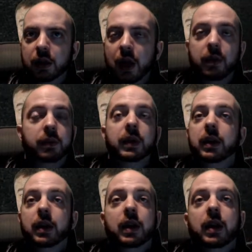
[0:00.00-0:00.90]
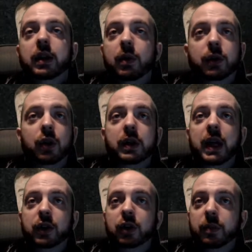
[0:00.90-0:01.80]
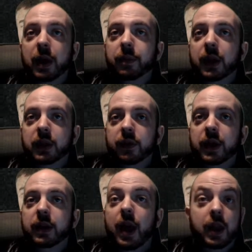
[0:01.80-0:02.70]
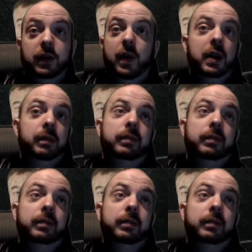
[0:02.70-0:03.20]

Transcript: Oh, you were talking to Astropub. That's fine. It's fine.